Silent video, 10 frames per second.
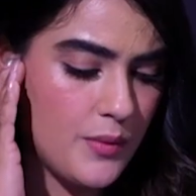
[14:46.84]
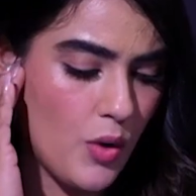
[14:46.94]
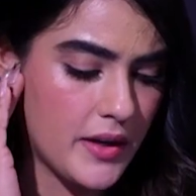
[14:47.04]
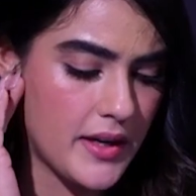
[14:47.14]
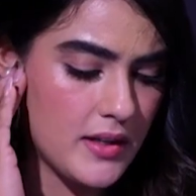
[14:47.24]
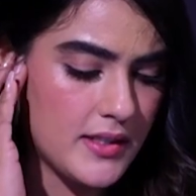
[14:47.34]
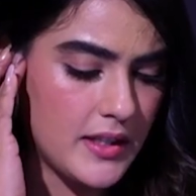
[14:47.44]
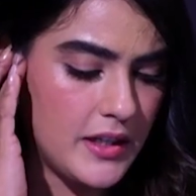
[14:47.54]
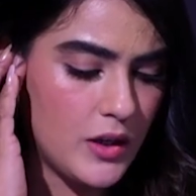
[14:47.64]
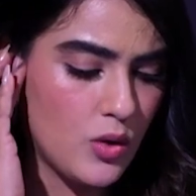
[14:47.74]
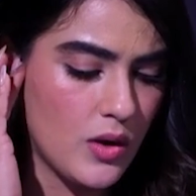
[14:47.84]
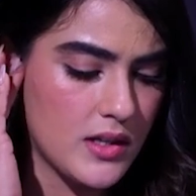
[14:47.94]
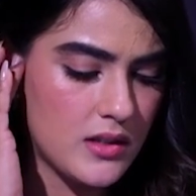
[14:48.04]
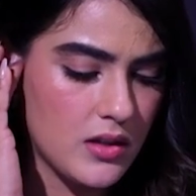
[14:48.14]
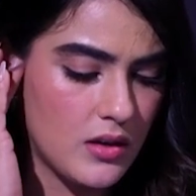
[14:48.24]
what can a cine
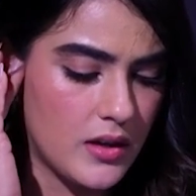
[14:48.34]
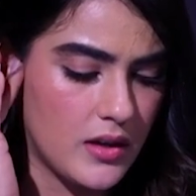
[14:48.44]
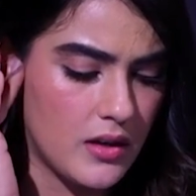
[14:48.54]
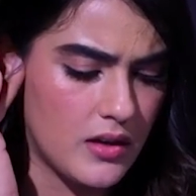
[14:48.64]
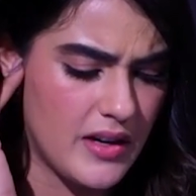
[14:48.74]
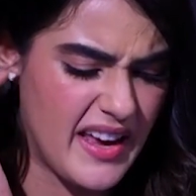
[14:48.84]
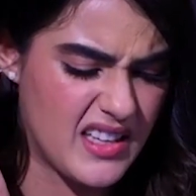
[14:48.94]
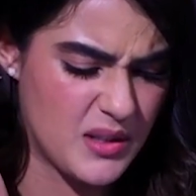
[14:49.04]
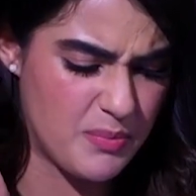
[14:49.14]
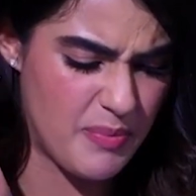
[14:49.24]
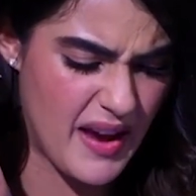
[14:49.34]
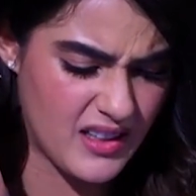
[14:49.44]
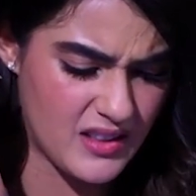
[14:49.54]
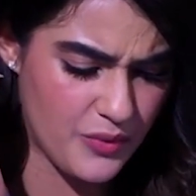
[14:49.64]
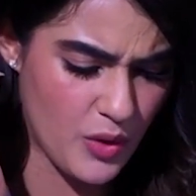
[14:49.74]
goer's third
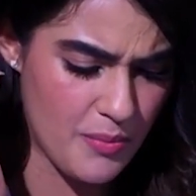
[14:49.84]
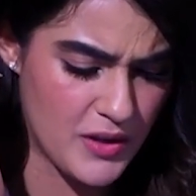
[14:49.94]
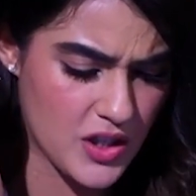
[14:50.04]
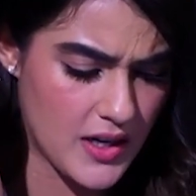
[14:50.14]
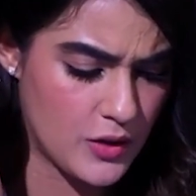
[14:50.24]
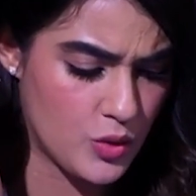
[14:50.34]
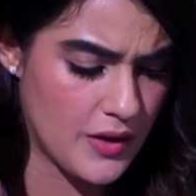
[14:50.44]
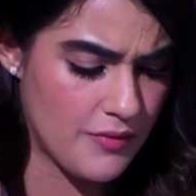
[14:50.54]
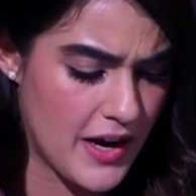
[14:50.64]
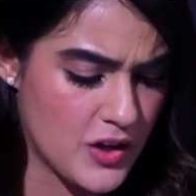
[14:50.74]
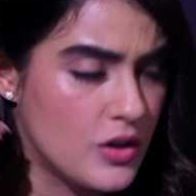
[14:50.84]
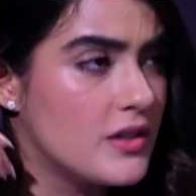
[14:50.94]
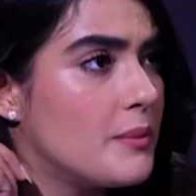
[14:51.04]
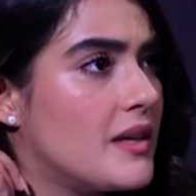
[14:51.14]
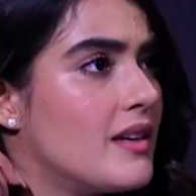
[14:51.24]
expect from Bichagadu 2 and why should they be?